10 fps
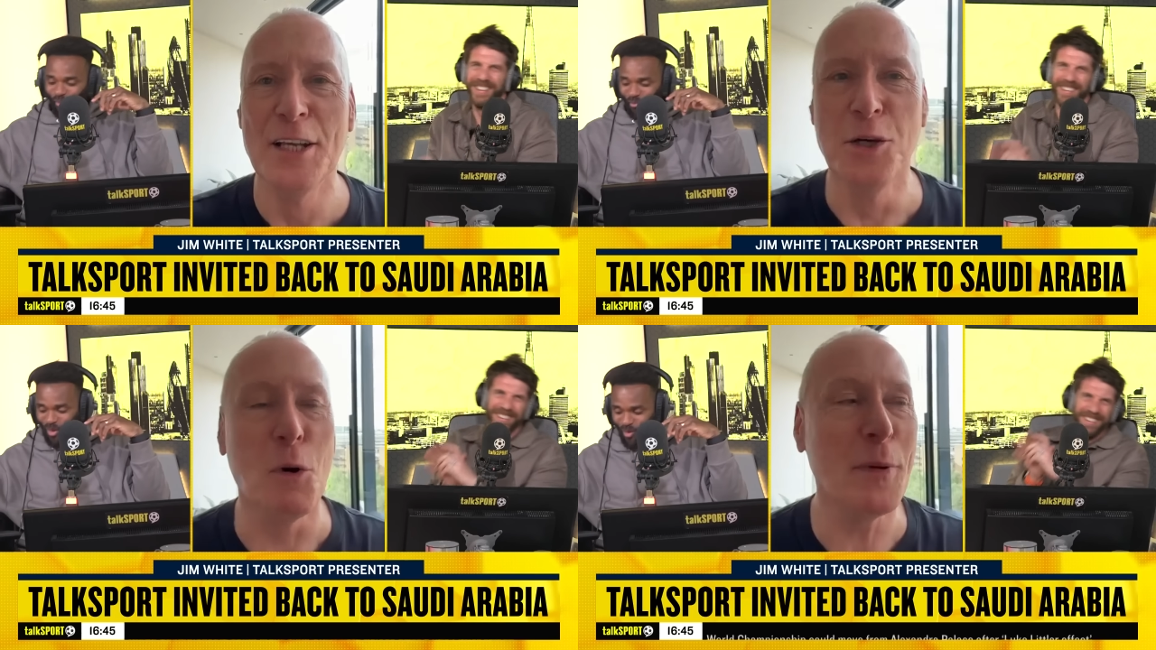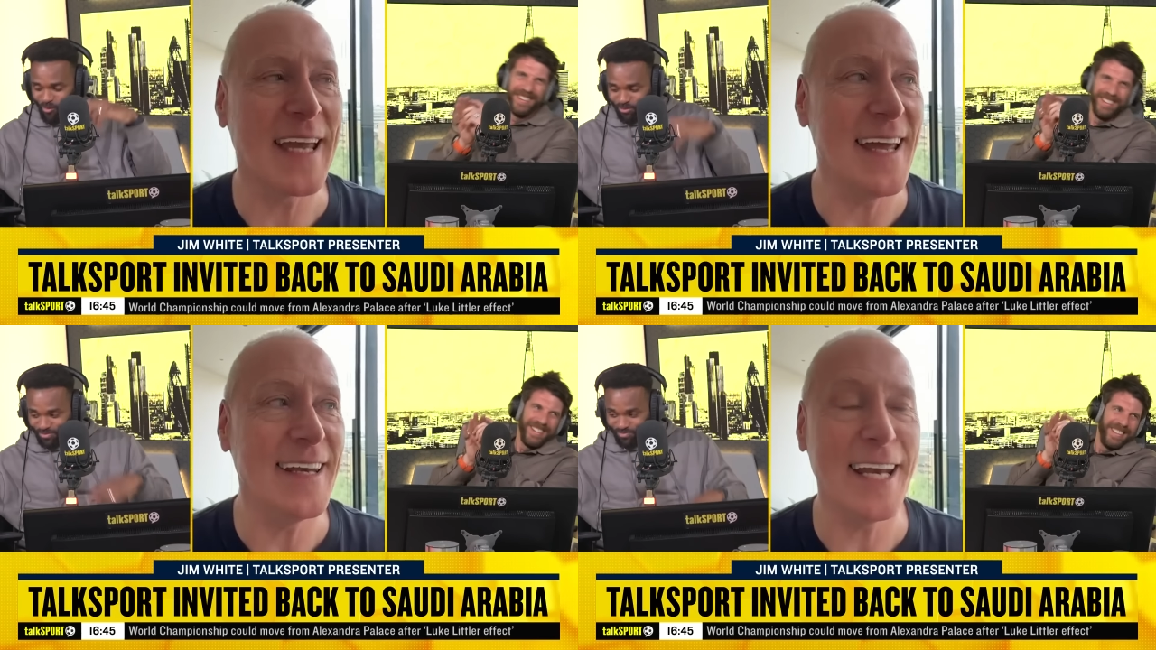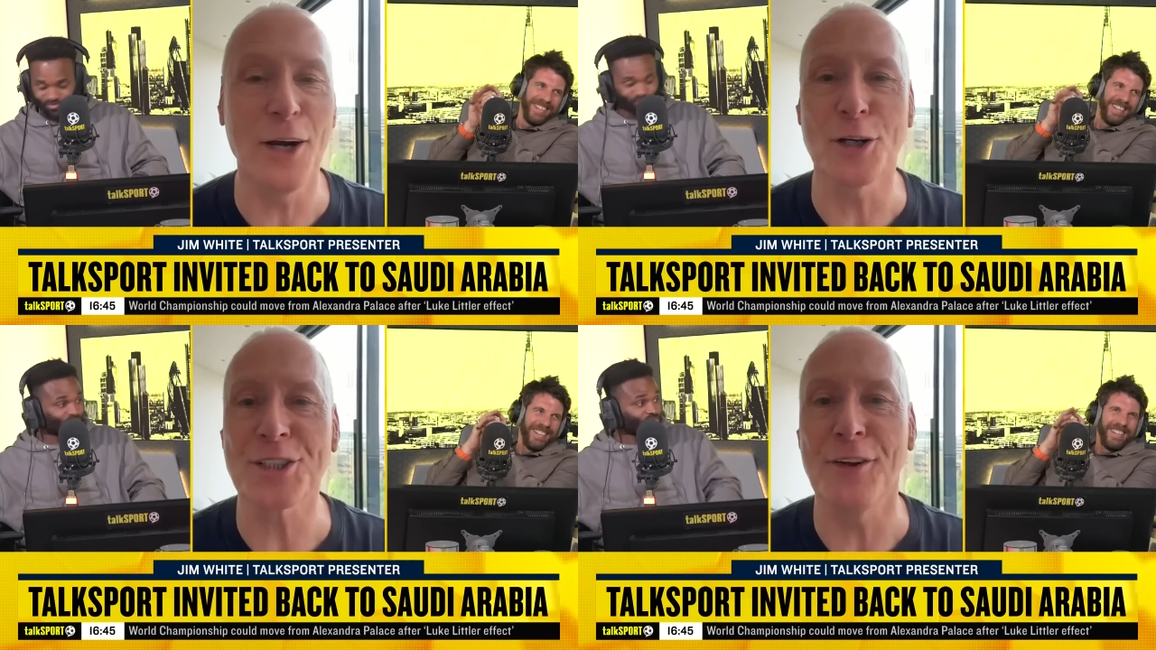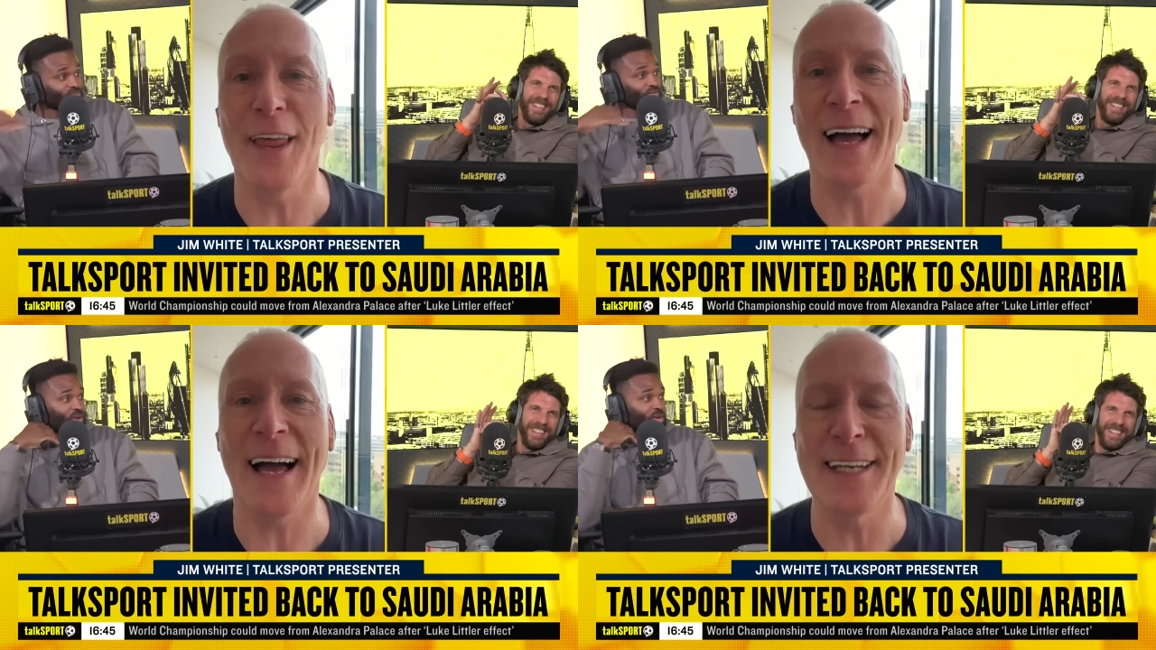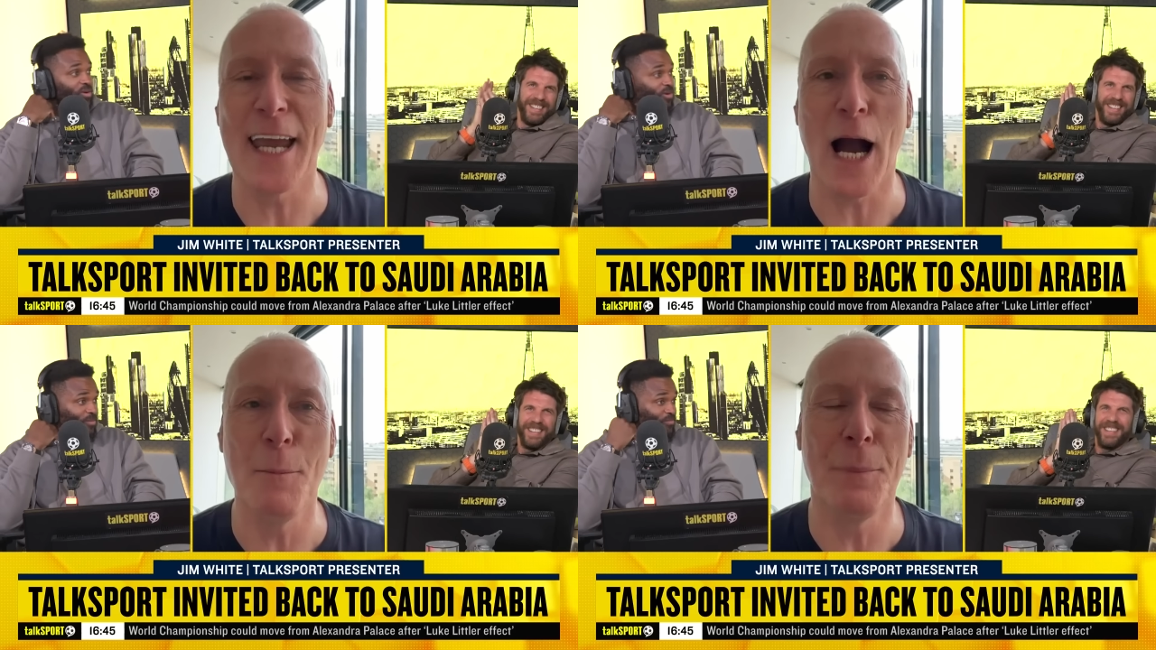Speaker 1: you won't be getting any odds on that,
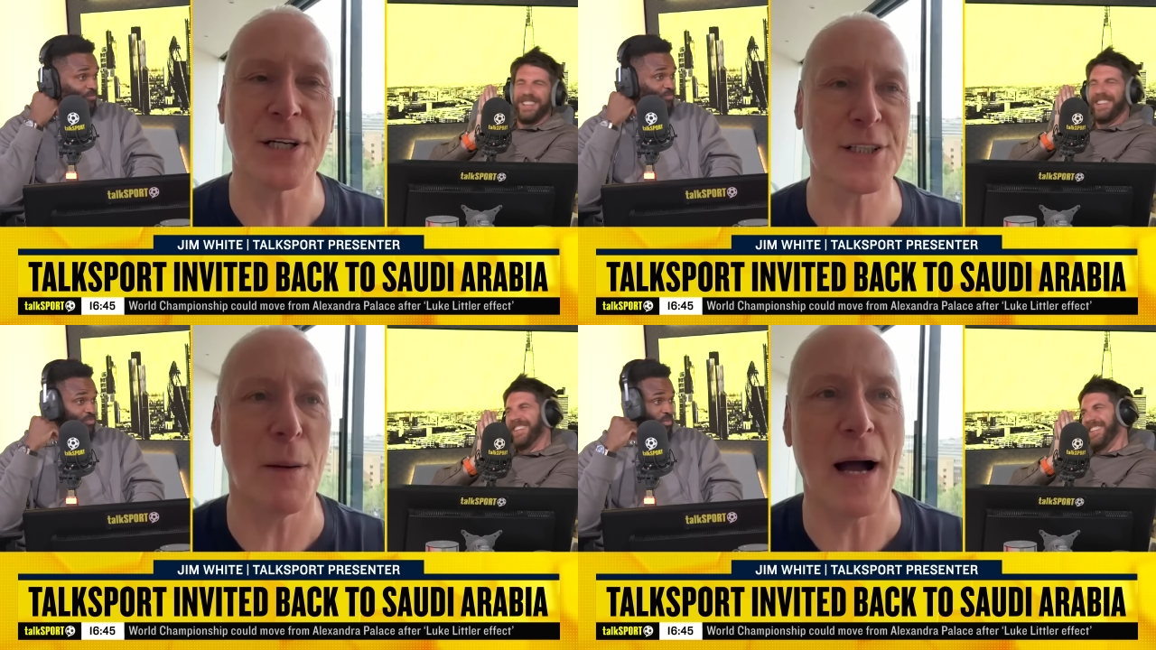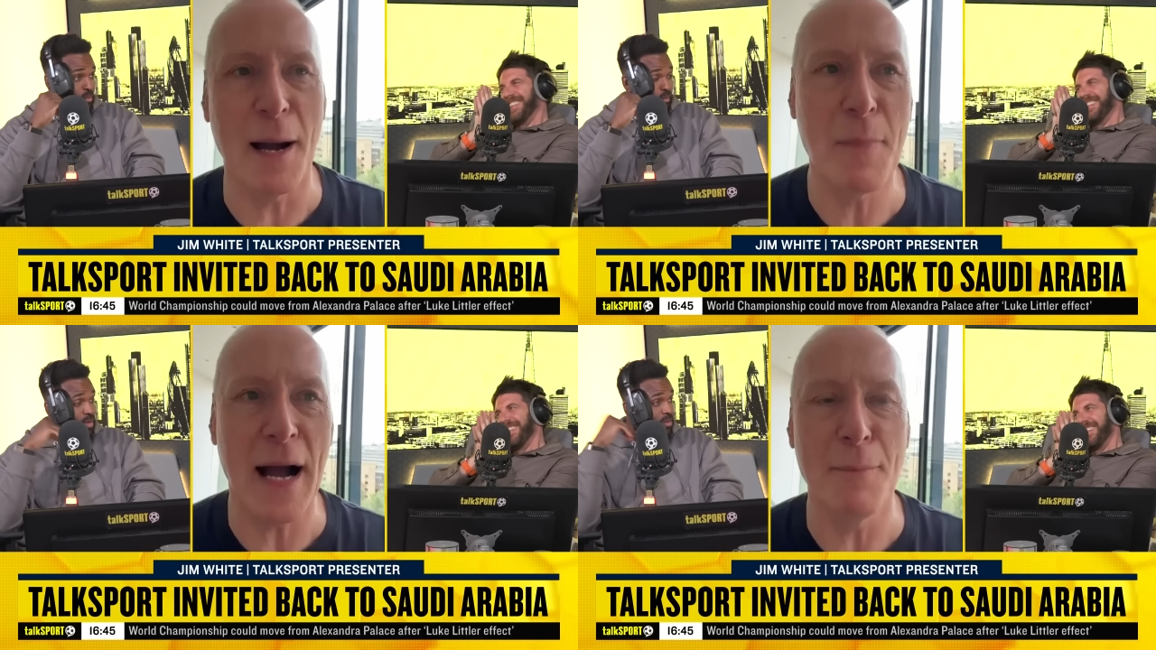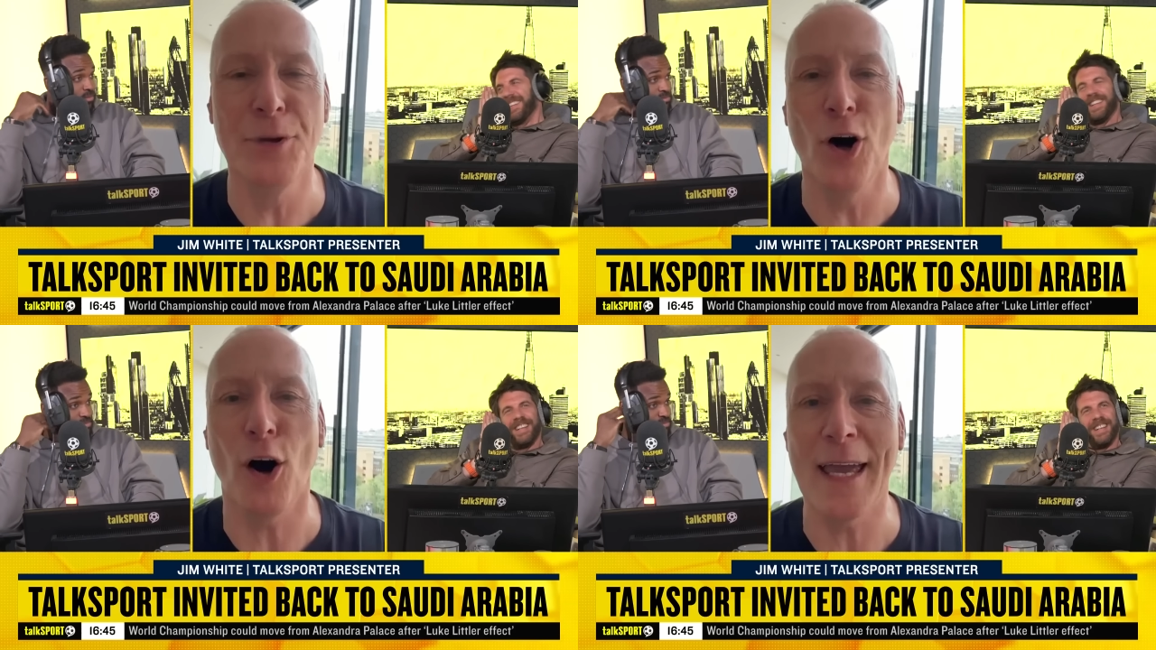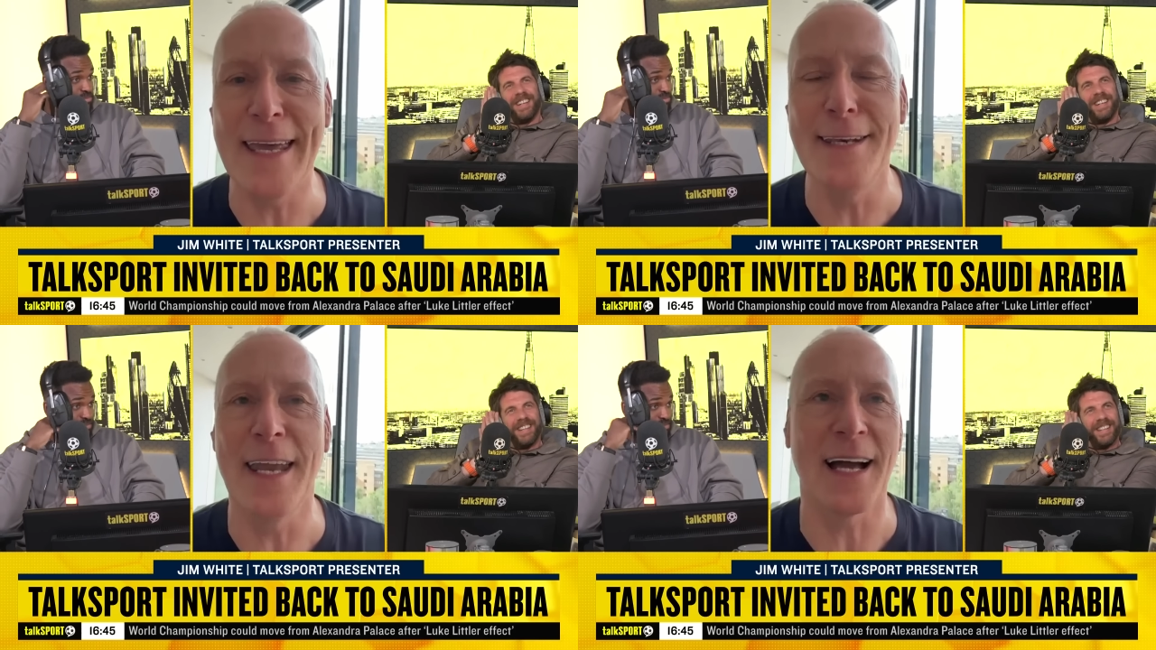Andy, um, because I, I'm I'm not in.